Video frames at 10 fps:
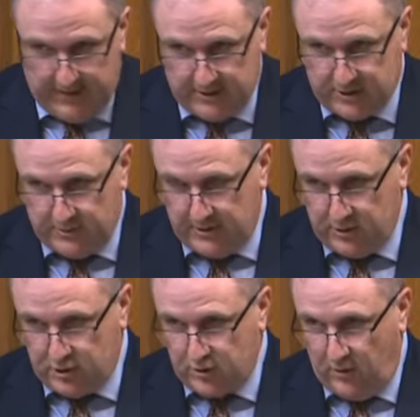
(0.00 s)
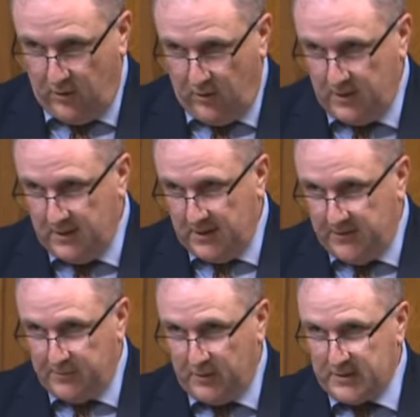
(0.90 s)
is to ensure
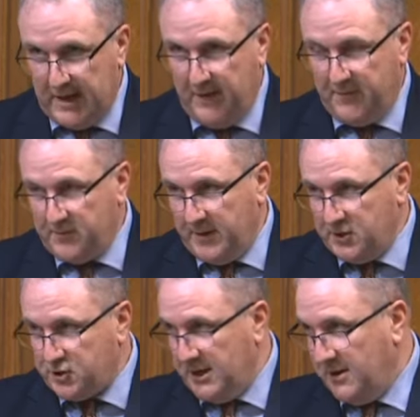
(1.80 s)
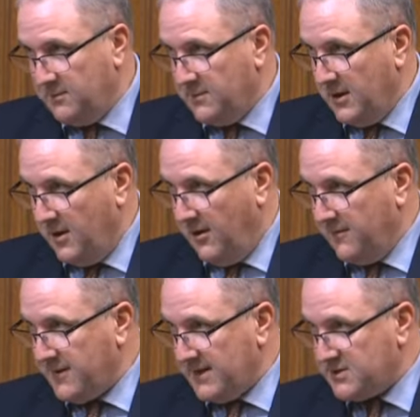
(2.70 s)
that whatever regime
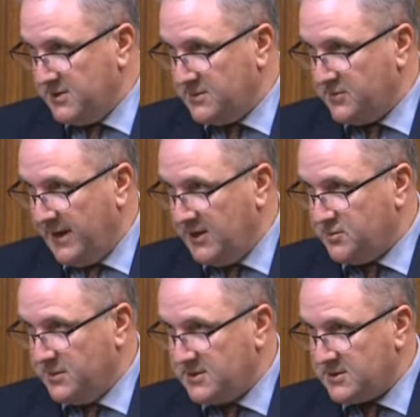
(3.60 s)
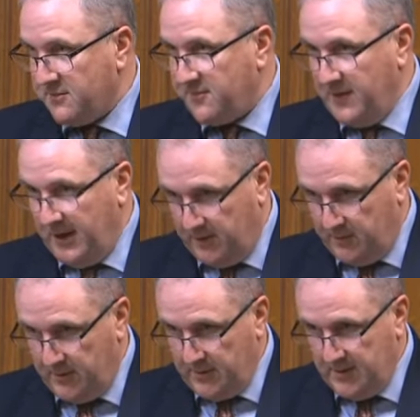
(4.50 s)
of customs arrangements
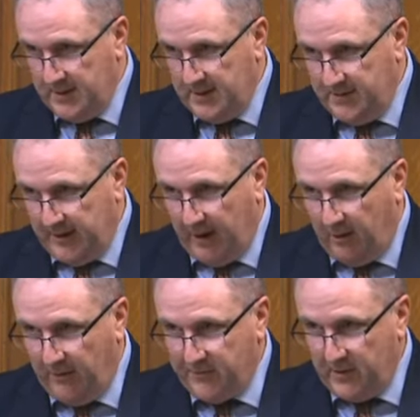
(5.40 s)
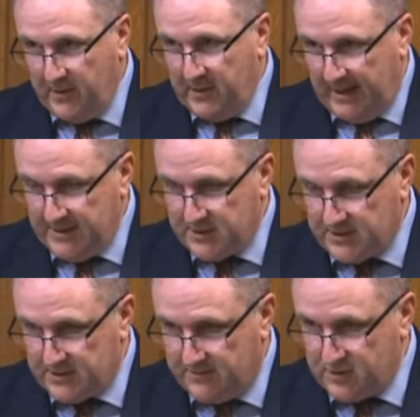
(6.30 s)
flow, they are of the
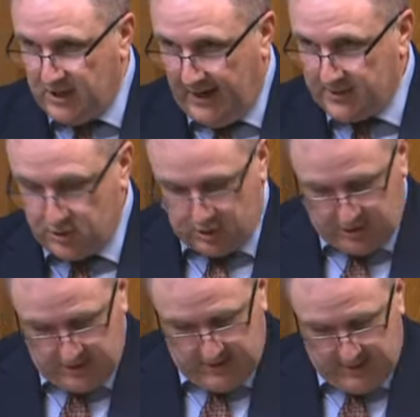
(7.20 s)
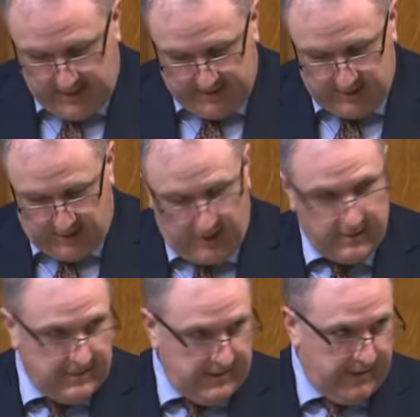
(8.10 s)
lightest of touch and
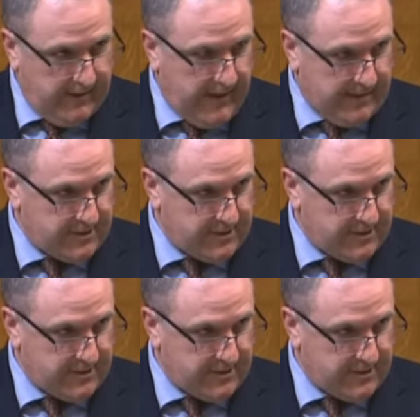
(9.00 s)
are, in